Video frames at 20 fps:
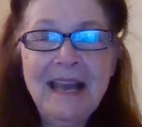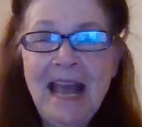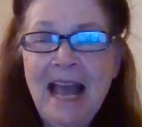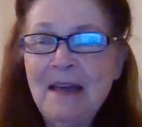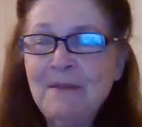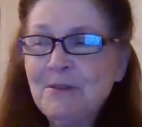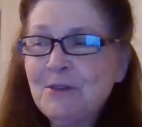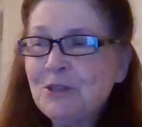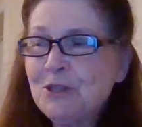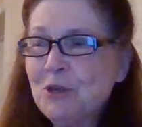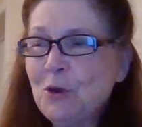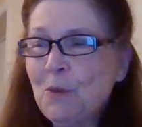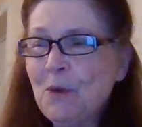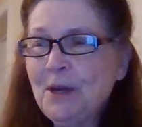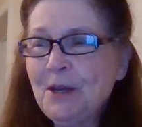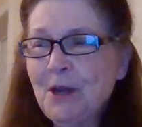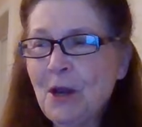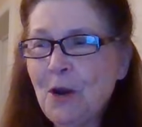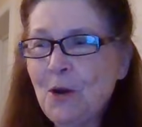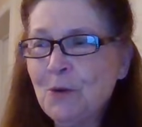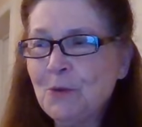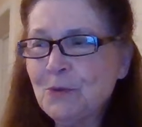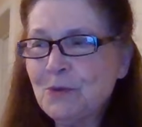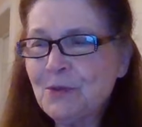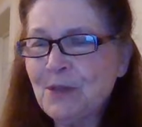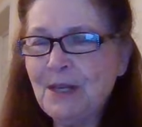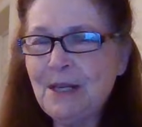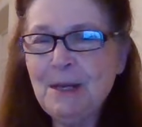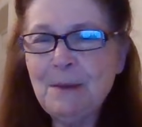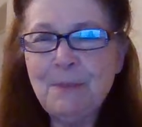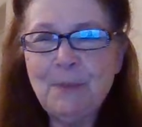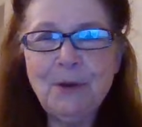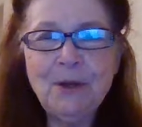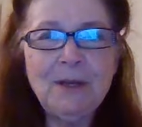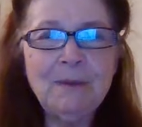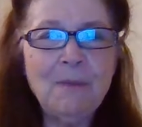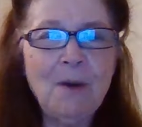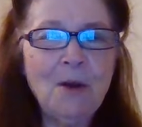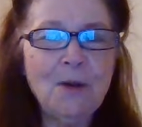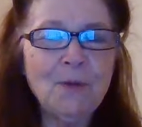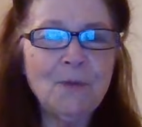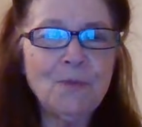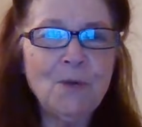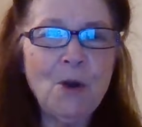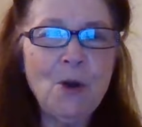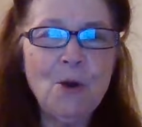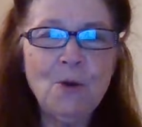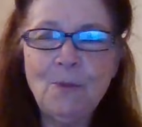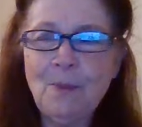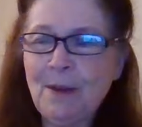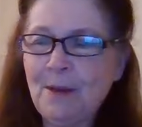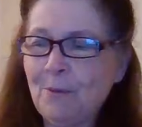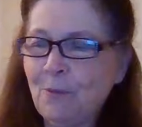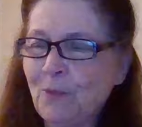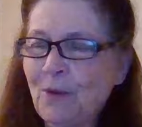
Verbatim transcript: And the story goes that he put him on a robe and a